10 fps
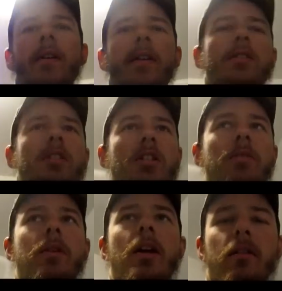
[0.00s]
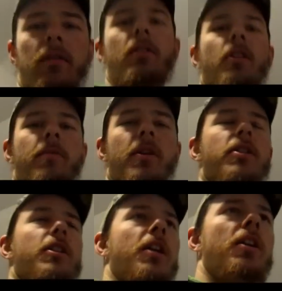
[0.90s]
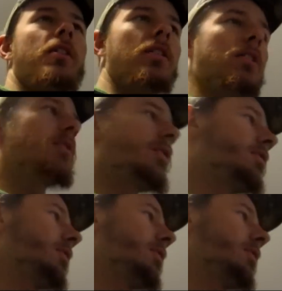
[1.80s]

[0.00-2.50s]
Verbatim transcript: I just had a really busy day today and